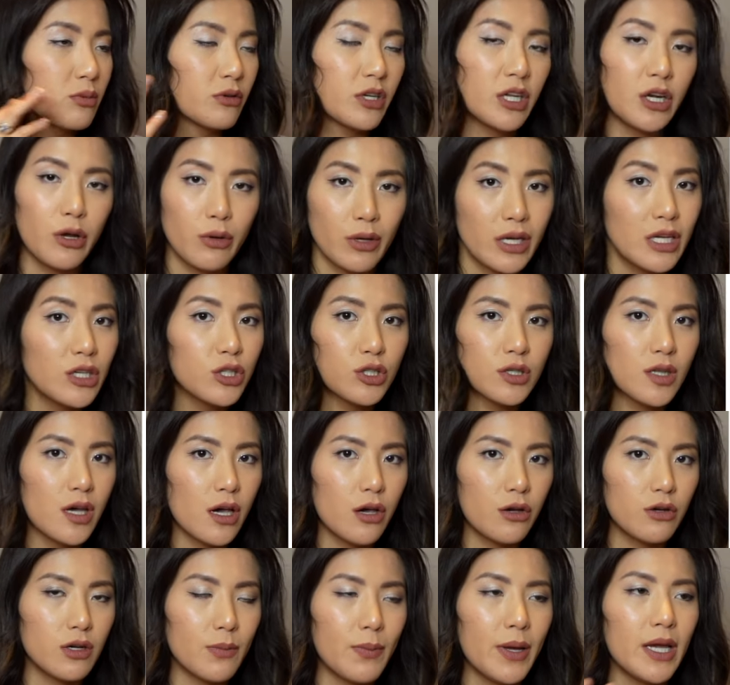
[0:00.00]
you know, each of
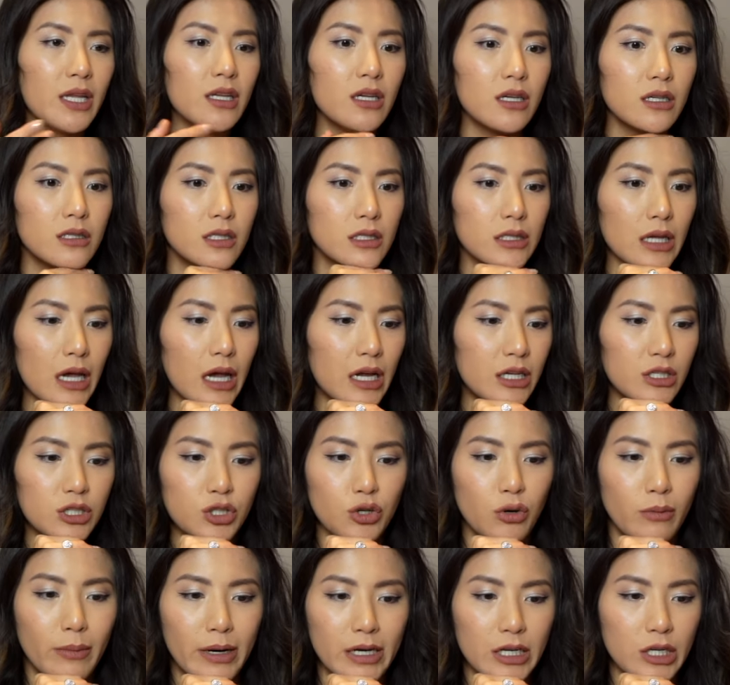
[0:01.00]
their own opinions and
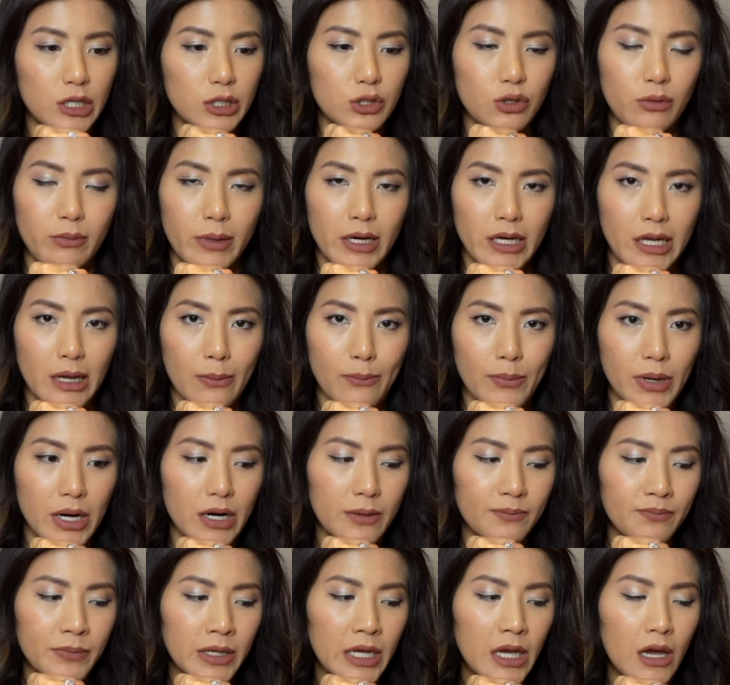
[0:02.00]
your money is your money. But